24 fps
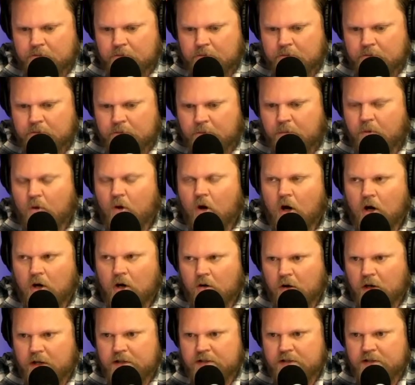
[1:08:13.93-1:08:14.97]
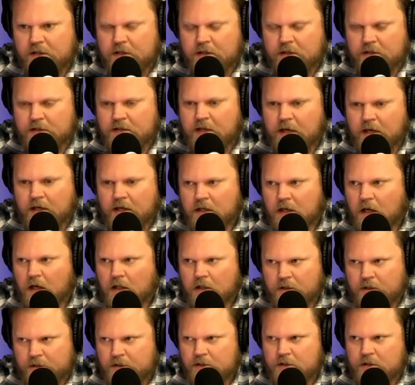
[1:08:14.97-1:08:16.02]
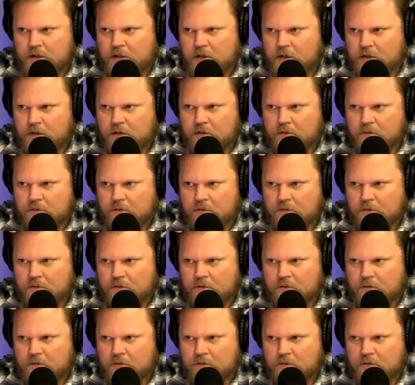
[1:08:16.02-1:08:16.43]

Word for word: progress in technology